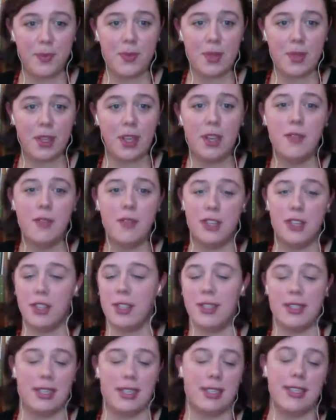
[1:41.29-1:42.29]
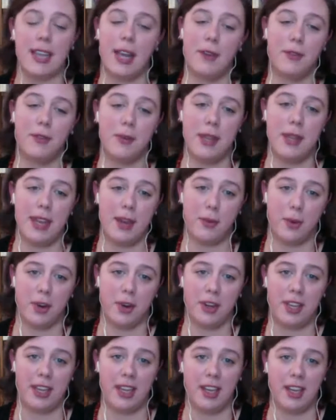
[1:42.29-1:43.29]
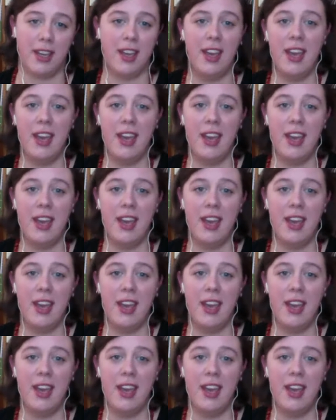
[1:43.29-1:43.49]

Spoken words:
conventions, aside from the networking